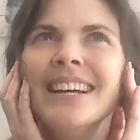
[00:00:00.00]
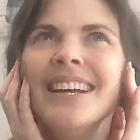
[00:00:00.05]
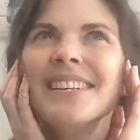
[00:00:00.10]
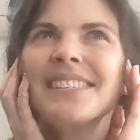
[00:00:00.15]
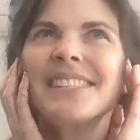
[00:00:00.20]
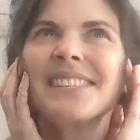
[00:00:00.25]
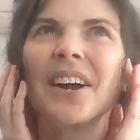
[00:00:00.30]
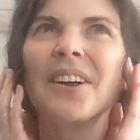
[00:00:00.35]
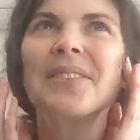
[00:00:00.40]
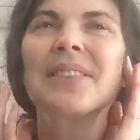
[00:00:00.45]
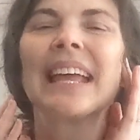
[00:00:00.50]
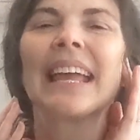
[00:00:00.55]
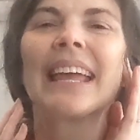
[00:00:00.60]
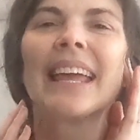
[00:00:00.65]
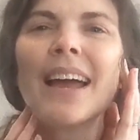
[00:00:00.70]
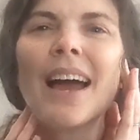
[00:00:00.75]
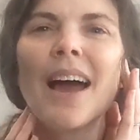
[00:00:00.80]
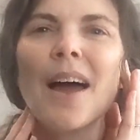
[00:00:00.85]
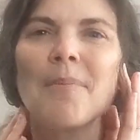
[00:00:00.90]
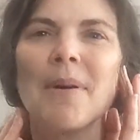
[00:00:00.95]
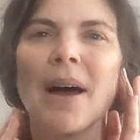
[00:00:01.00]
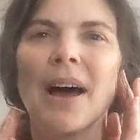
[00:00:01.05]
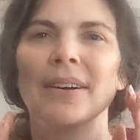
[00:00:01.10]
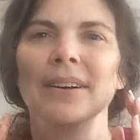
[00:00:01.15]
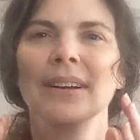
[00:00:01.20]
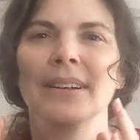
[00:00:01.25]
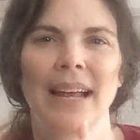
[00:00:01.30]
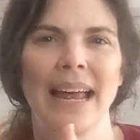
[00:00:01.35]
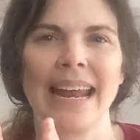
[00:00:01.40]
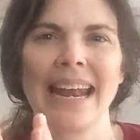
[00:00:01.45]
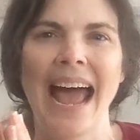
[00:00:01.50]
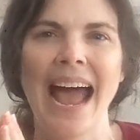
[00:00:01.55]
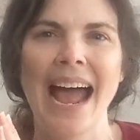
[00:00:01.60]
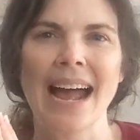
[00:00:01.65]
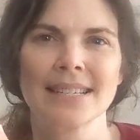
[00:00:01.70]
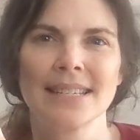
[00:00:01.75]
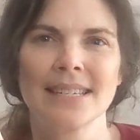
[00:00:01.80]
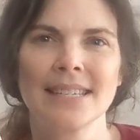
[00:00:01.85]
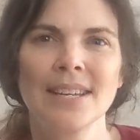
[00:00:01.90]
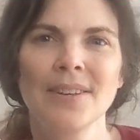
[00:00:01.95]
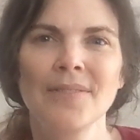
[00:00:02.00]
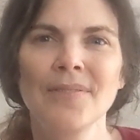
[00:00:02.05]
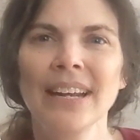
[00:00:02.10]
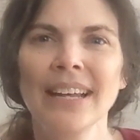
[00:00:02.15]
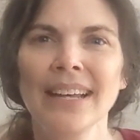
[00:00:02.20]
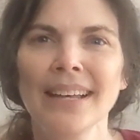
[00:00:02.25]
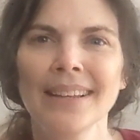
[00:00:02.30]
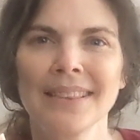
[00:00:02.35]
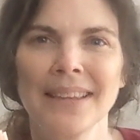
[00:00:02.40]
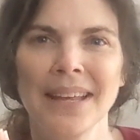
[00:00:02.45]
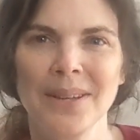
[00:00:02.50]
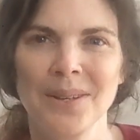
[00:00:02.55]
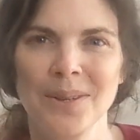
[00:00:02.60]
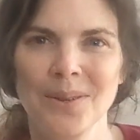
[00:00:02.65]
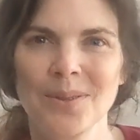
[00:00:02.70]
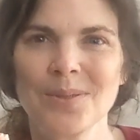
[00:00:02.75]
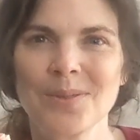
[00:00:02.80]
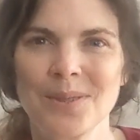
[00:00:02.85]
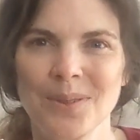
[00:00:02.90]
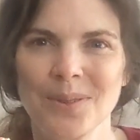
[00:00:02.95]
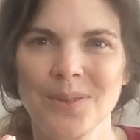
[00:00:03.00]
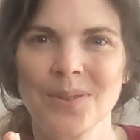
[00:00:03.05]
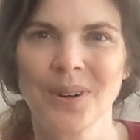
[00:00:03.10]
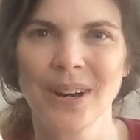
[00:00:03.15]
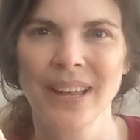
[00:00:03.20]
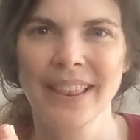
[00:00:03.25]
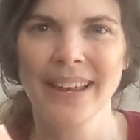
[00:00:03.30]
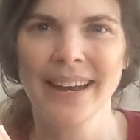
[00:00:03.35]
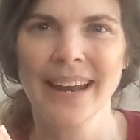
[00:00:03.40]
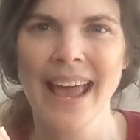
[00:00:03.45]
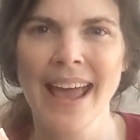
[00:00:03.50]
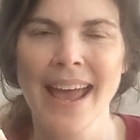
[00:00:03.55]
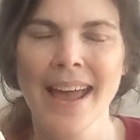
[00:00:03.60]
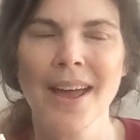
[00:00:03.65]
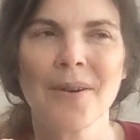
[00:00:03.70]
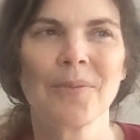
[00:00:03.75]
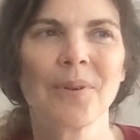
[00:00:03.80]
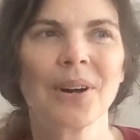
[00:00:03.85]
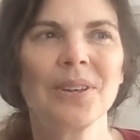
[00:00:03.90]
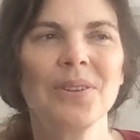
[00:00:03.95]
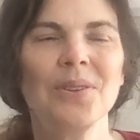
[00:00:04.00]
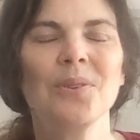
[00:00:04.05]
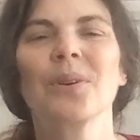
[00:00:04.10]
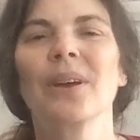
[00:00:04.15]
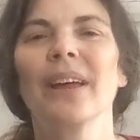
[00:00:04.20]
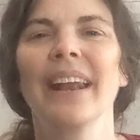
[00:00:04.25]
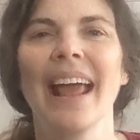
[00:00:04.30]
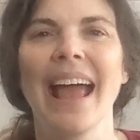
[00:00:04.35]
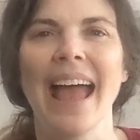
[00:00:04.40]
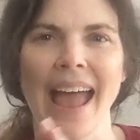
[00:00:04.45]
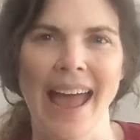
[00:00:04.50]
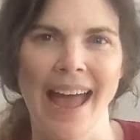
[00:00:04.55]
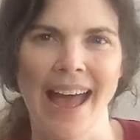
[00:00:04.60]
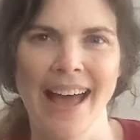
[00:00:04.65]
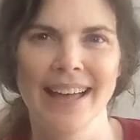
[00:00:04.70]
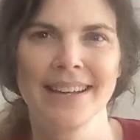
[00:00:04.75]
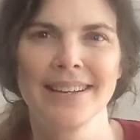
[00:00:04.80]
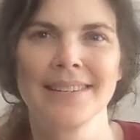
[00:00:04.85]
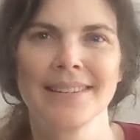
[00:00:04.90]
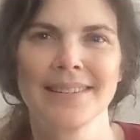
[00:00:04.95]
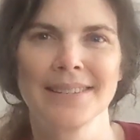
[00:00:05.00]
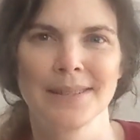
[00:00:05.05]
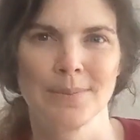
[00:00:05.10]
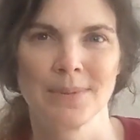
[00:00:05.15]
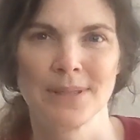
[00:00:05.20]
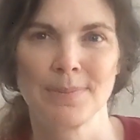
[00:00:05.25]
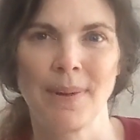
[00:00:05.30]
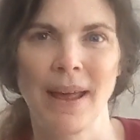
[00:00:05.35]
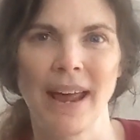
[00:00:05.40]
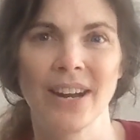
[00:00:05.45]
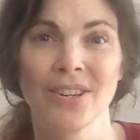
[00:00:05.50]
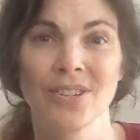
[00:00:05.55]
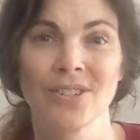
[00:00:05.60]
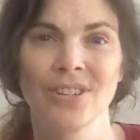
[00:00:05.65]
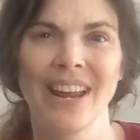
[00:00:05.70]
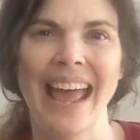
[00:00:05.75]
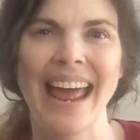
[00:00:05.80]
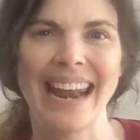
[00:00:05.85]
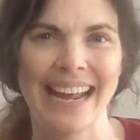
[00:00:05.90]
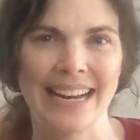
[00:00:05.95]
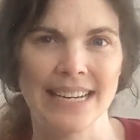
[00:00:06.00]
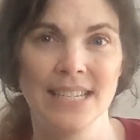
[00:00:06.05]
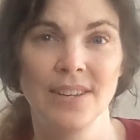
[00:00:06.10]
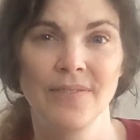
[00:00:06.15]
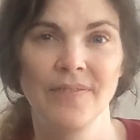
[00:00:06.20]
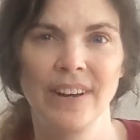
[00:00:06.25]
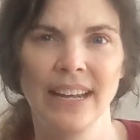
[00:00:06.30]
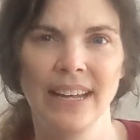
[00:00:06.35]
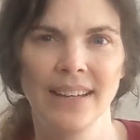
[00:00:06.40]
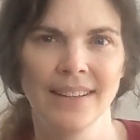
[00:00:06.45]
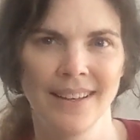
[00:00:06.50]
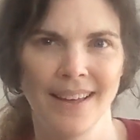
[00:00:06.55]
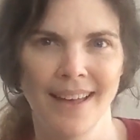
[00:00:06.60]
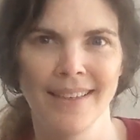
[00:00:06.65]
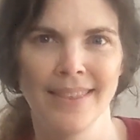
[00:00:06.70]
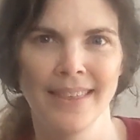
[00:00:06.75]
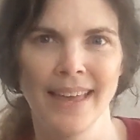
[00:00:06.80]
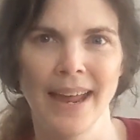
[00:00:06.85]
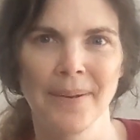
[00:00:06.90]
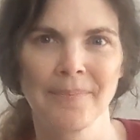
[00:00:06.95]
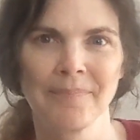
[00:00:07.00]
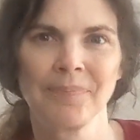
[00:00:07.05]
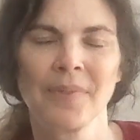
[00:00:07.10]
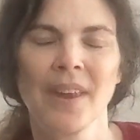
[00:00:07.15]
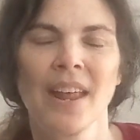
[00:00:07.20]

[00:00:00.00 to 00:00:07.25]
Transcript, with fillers: start thinking about an activity that you do during the day where you can add some Spanish, an activity, a thing.